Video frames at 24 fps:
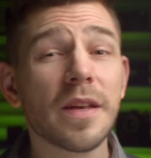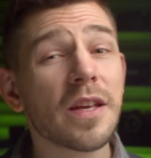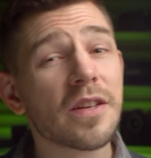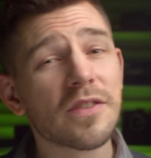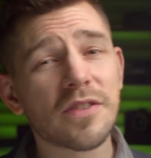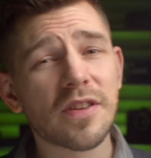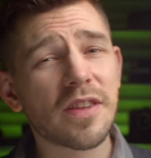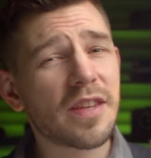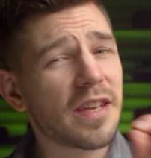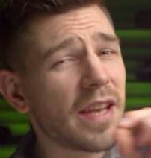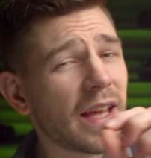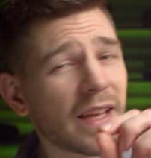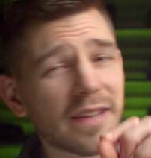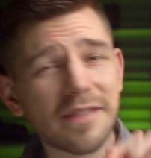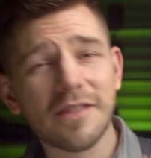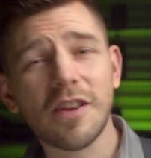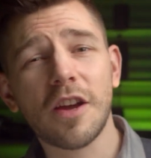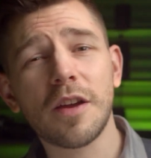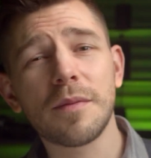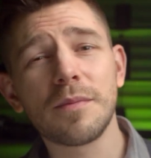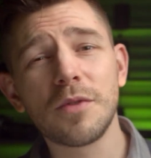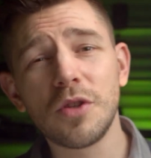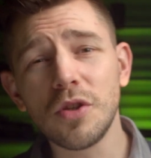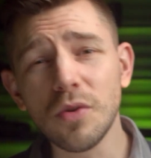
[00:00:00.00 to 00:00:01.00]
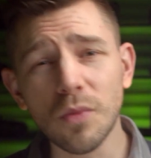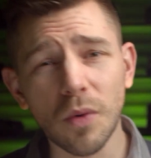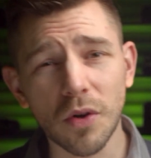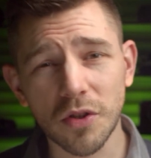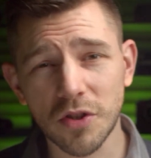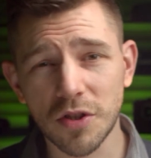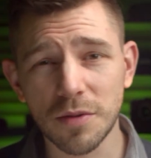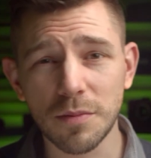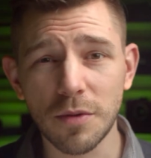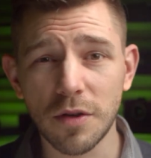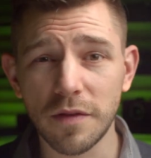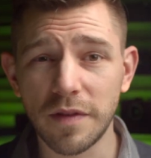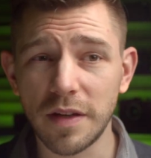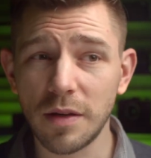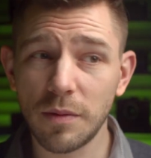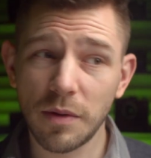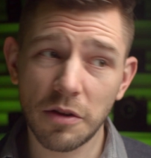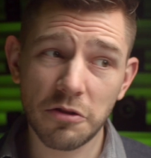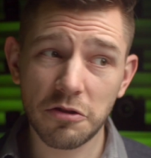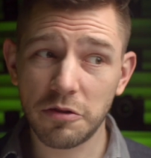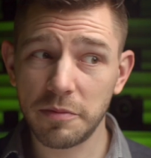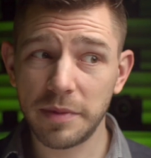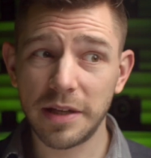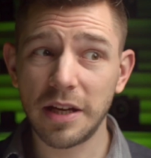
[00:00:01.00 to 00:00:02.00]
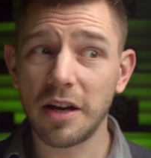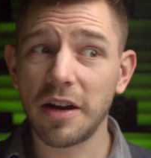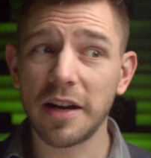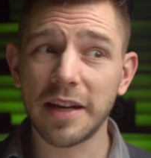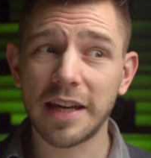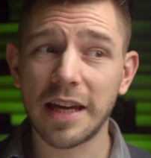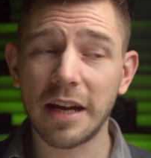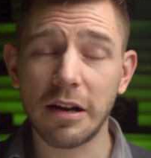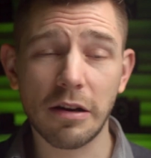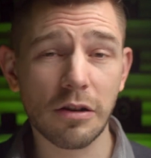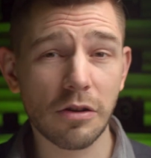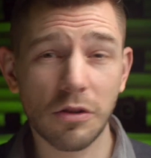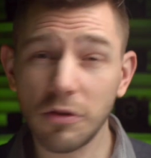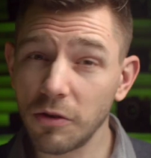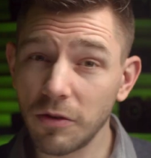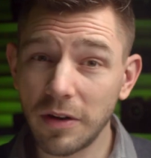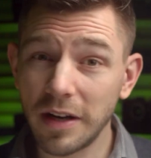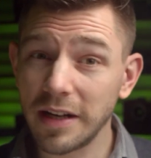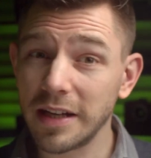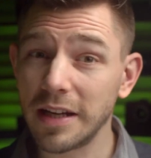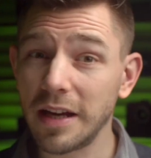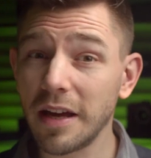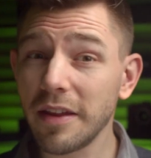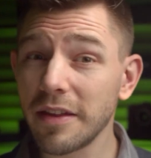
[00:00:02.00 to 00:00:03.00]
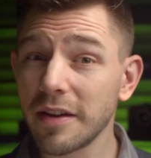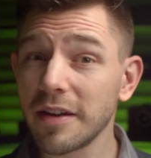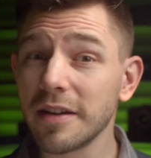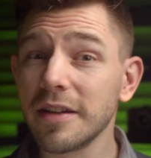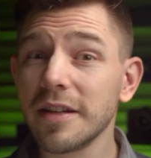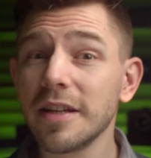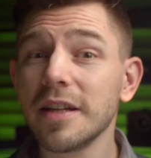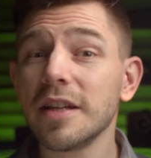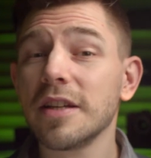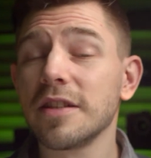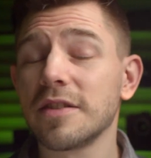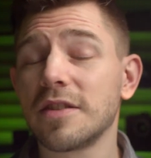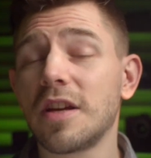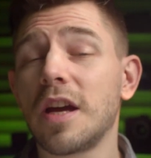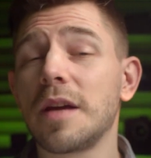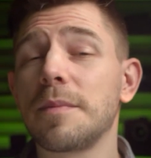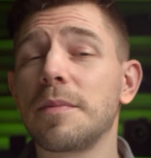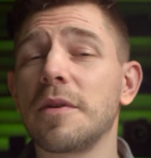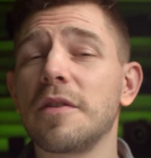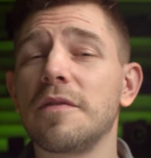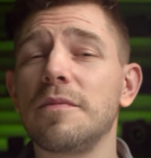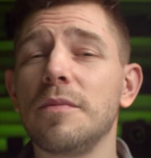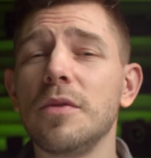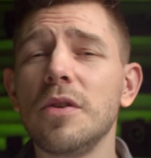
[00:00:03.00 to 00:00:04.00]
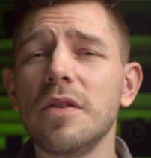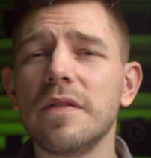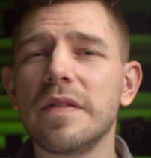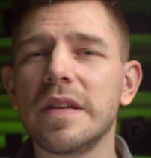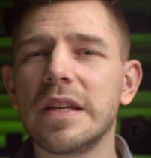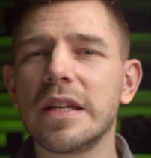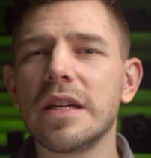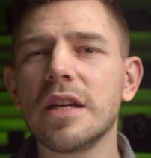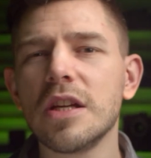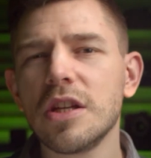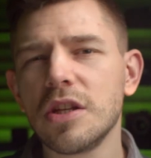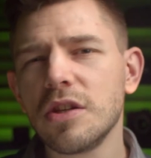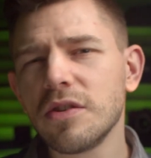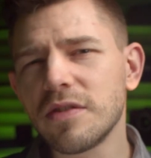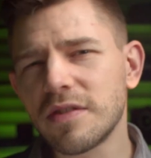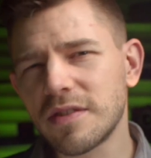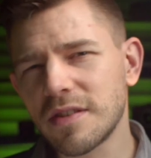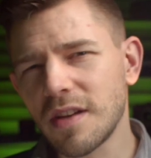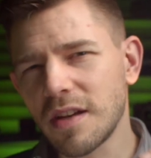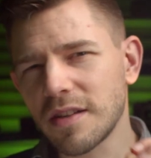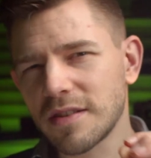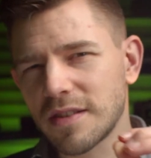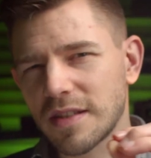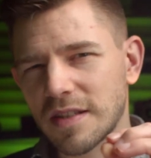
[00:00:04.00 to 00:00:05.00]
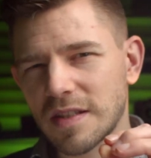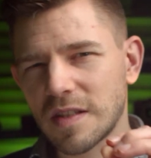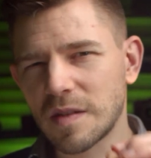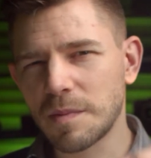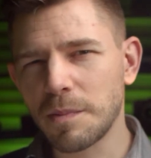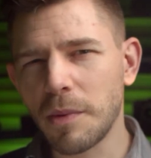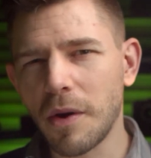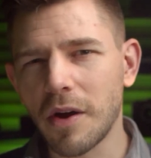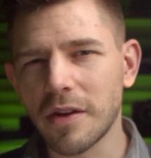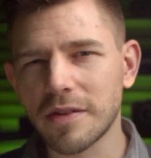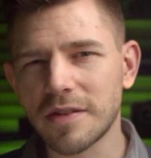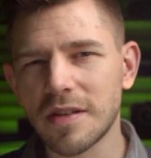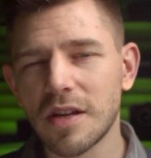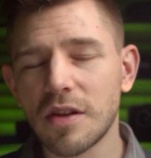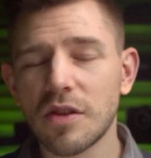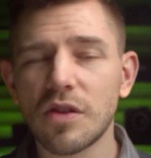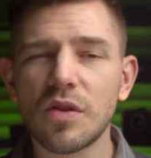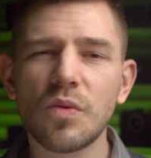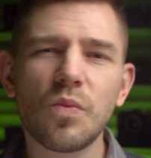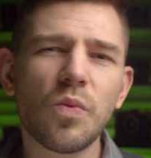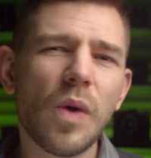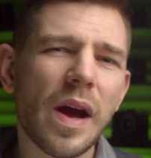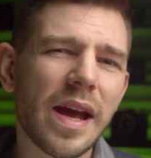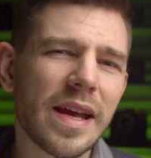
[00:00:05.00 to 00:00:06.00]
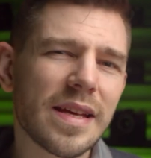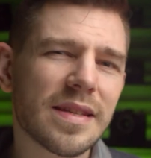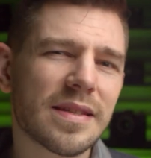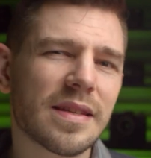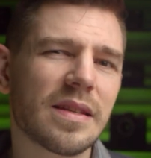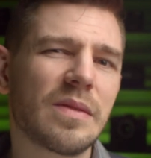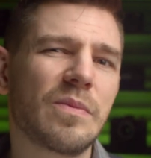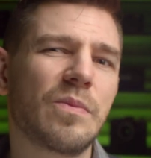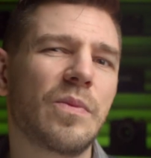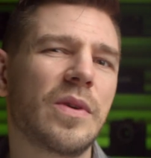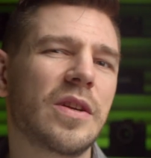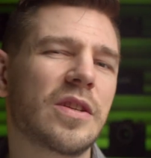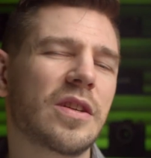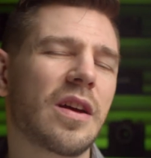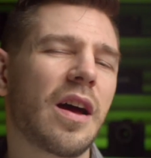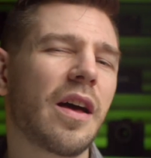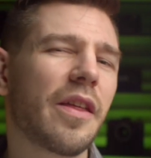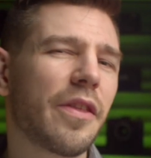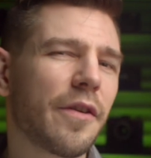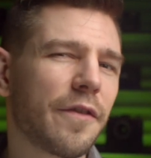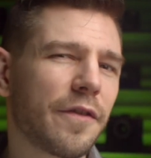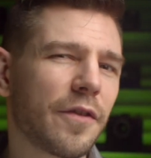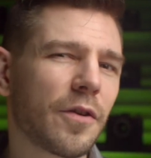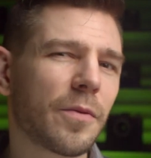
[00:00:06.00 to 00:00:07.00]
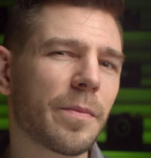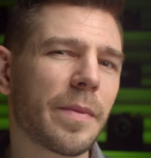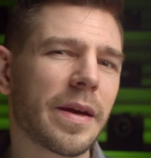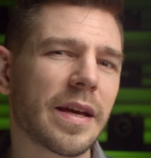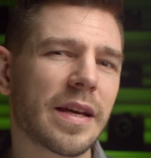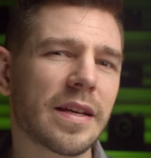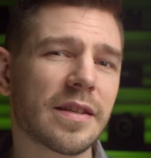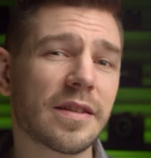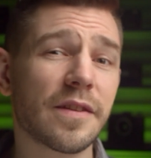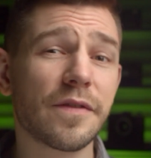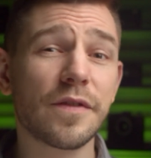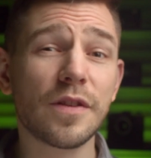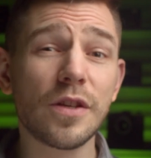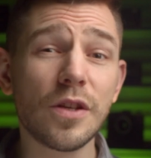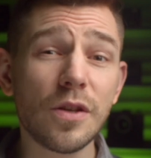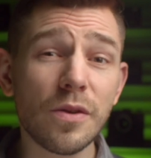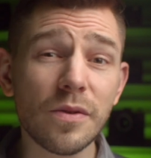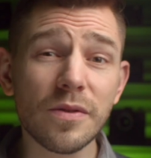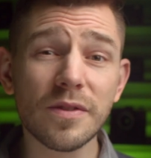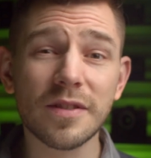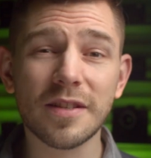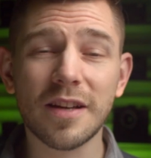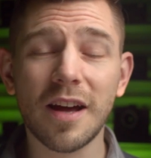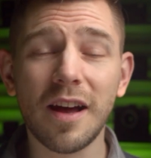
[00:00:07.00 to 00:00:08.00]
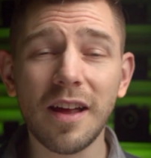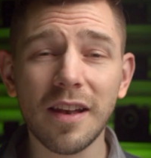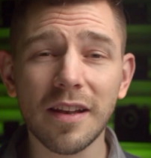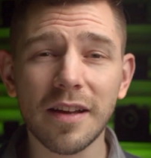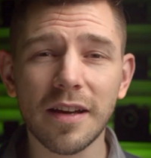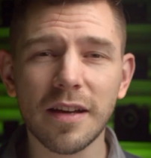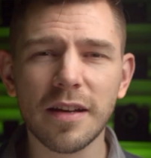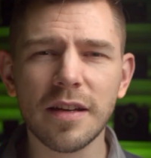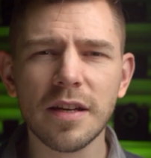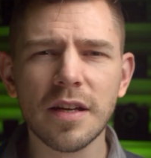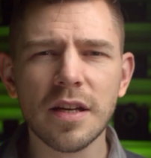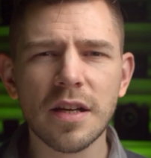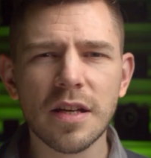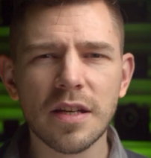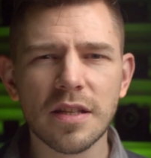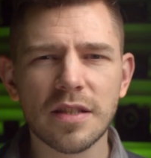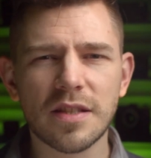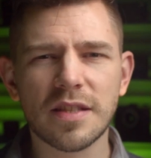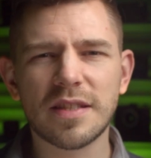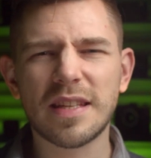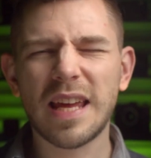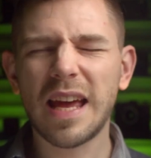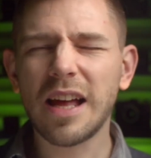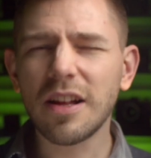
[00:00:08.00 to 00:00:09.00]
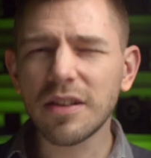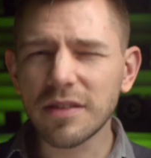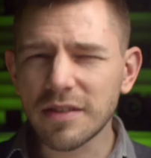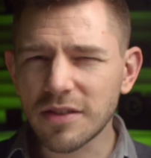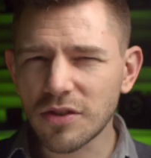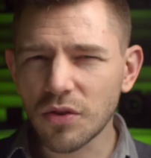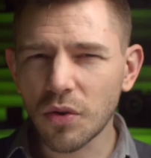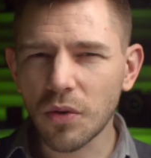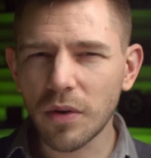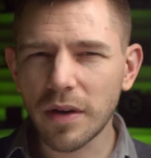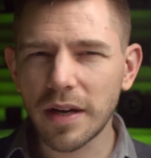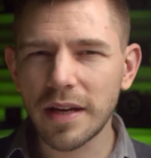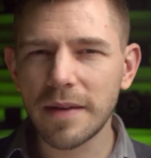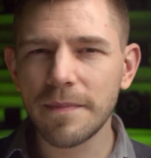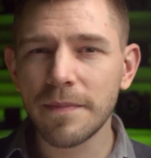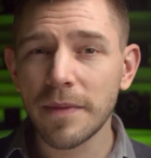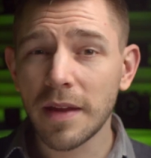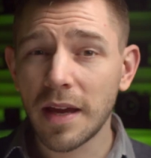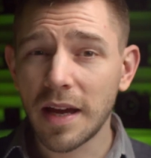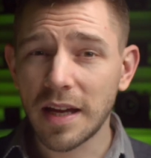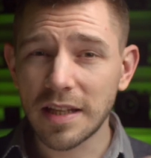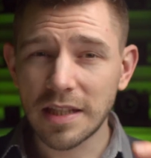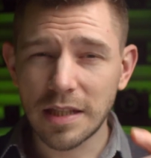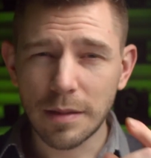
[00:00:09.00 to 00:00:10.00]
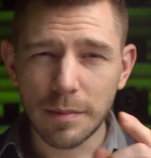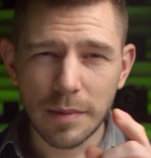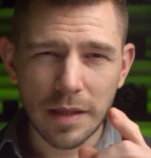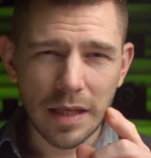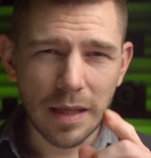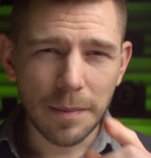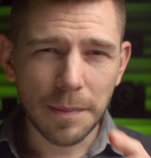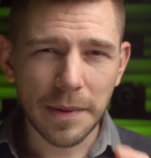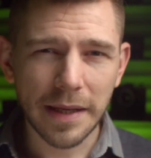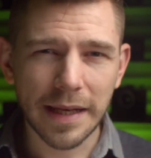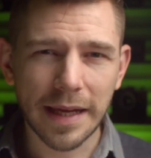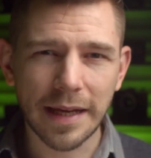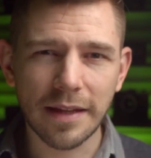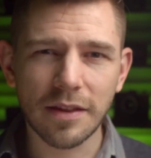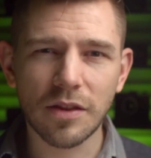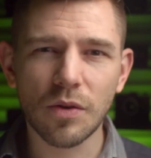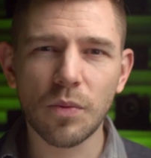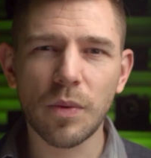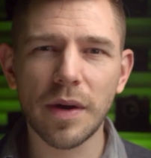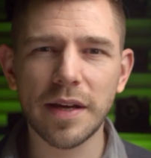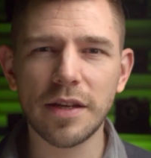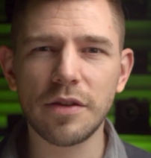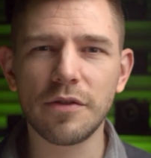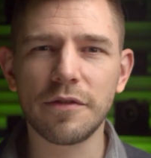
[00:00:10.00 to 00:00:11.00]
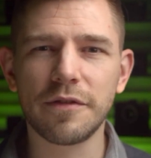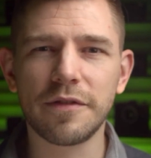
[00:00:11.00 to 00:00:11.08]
So the next time you watch a movie, whether it be I Care a Lot or any other type of movie, you'll start to spot the ways in which other filmmakers have used color to tell story and to manipulate the way you